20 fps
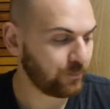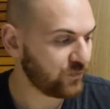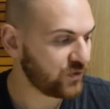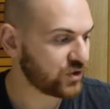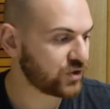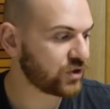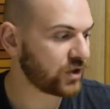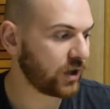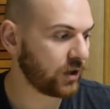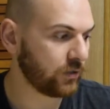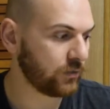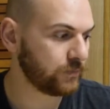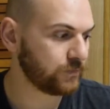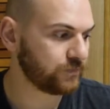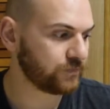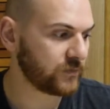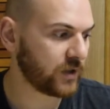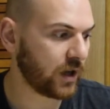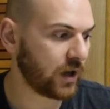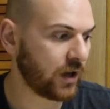So
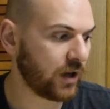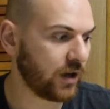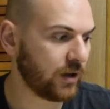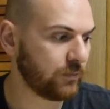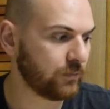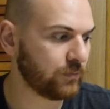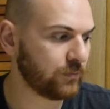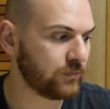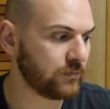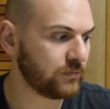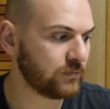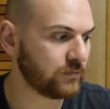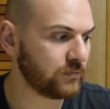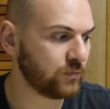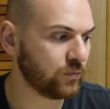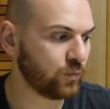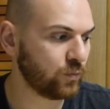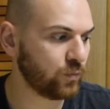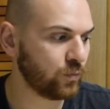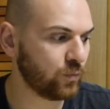when
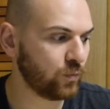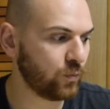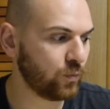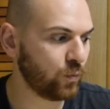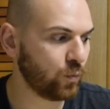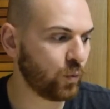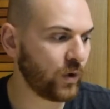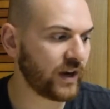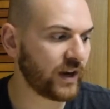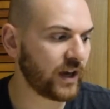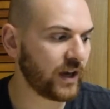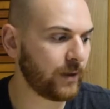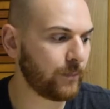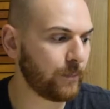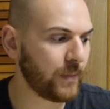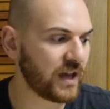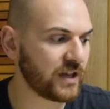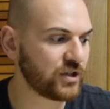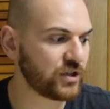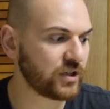I
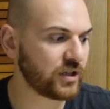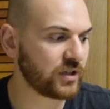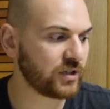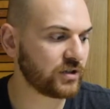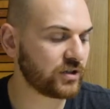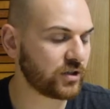mentioned,